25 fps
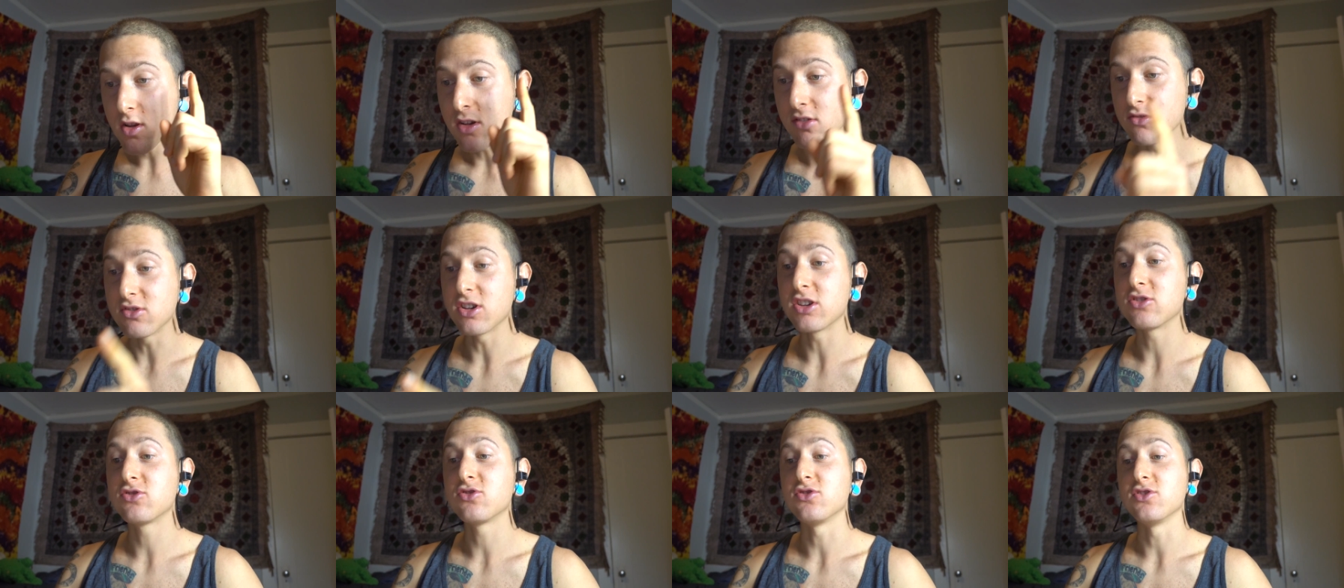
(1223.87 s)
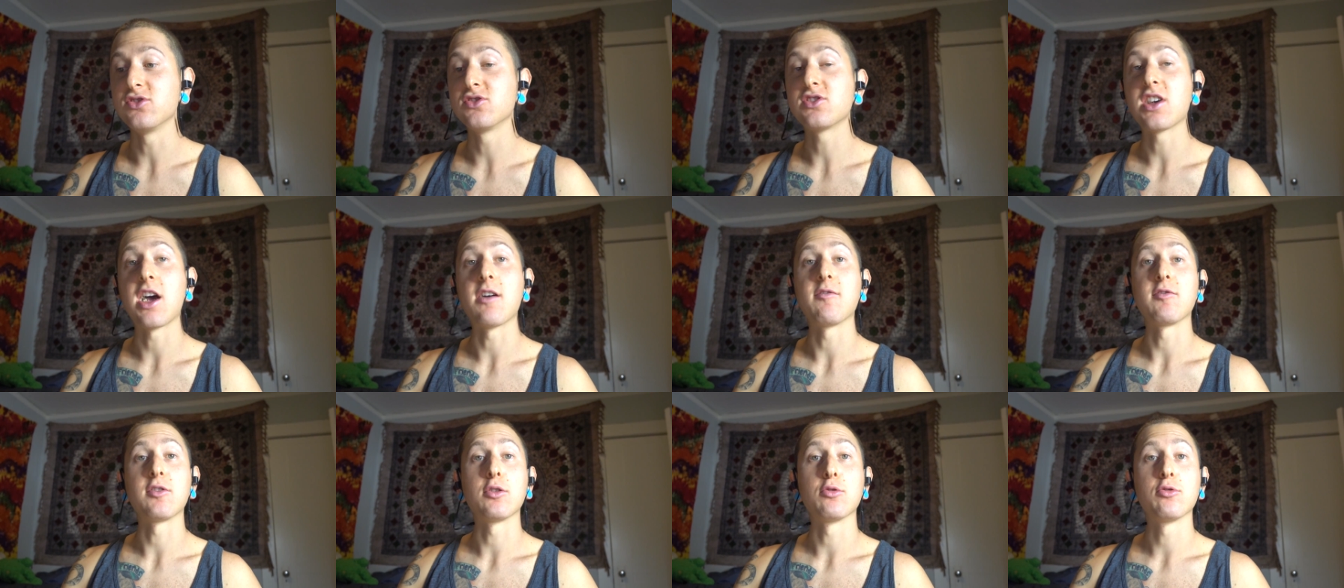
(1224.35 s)
is that she's
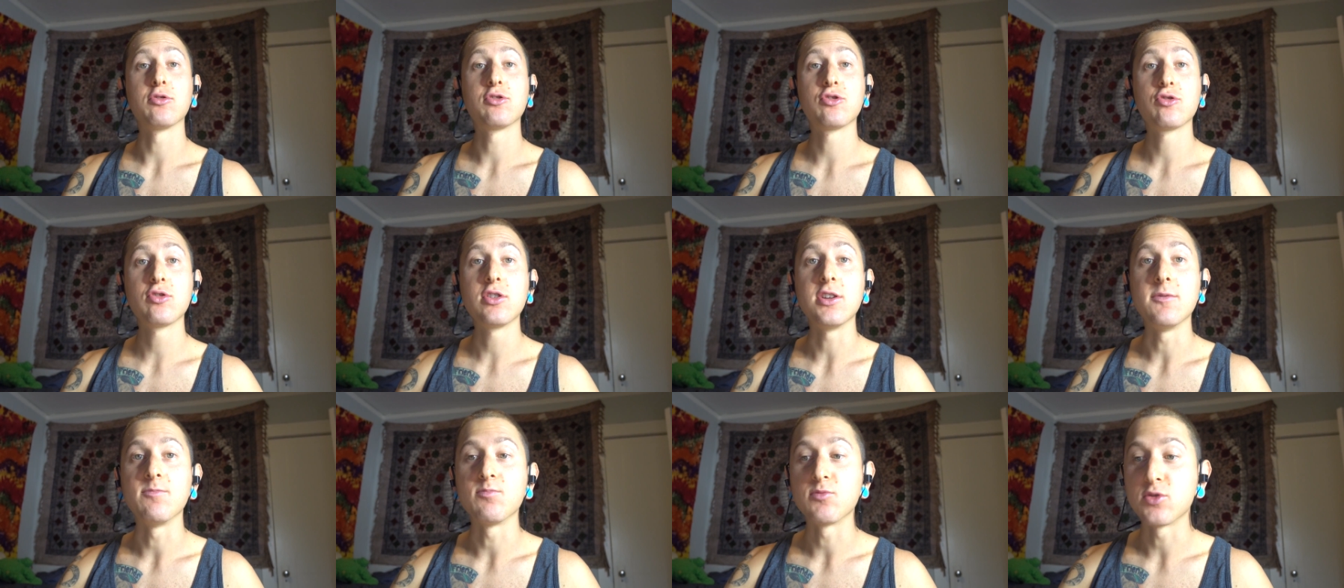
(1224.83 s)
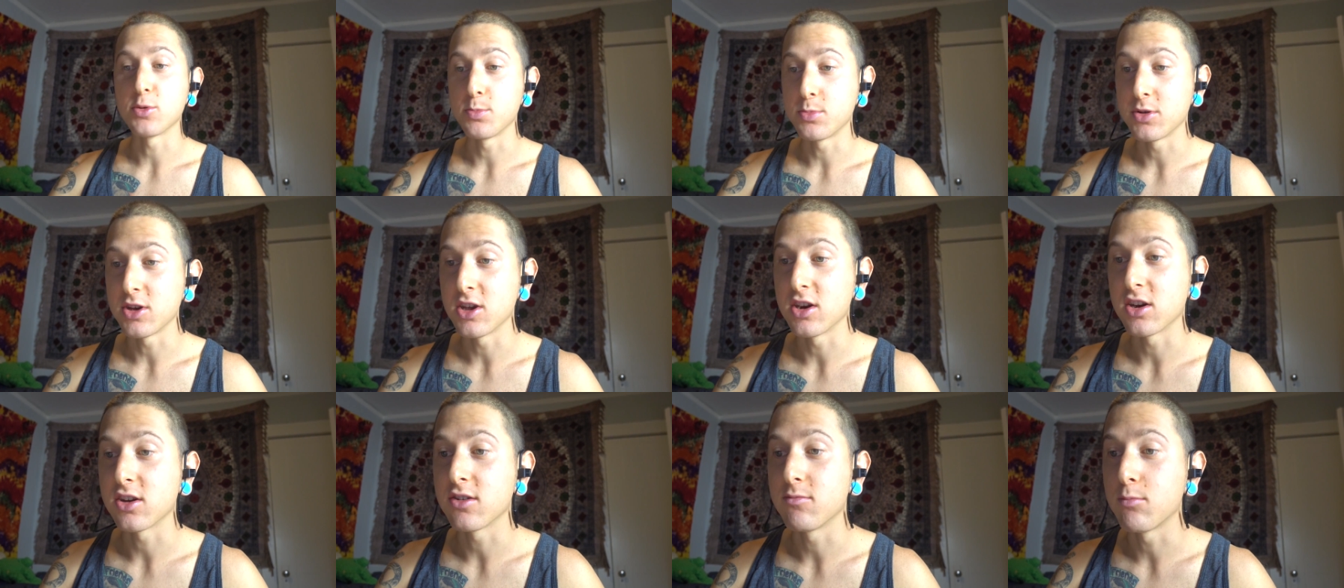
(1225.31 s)
having a retreat at the
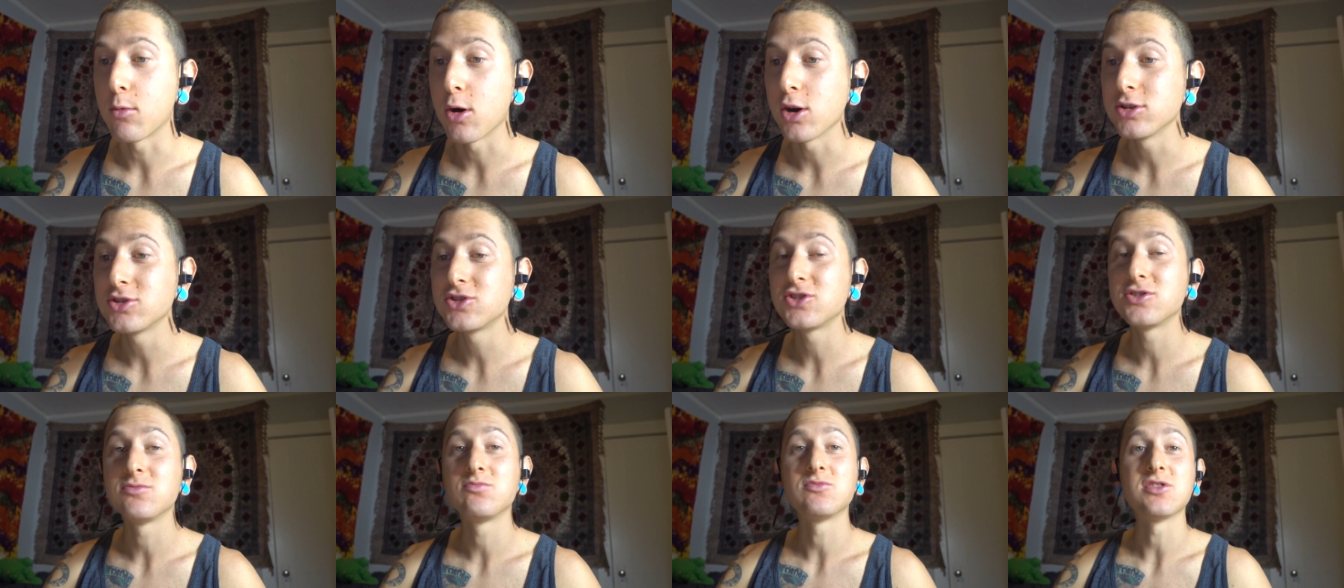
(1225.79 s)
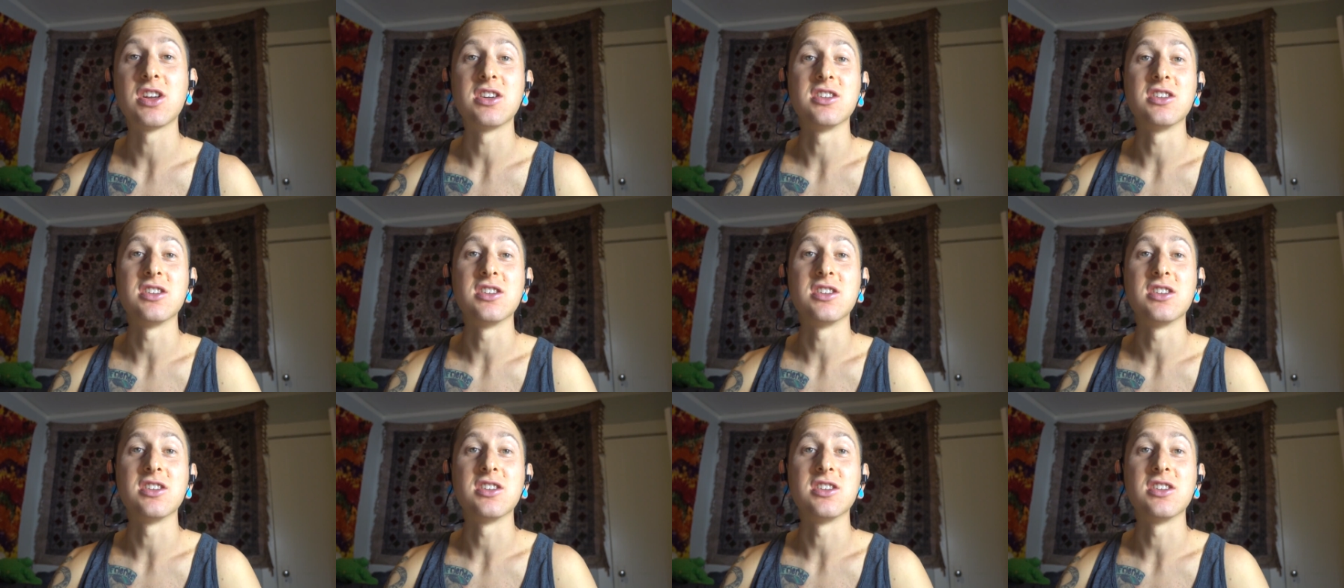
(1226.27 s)
beginning of March,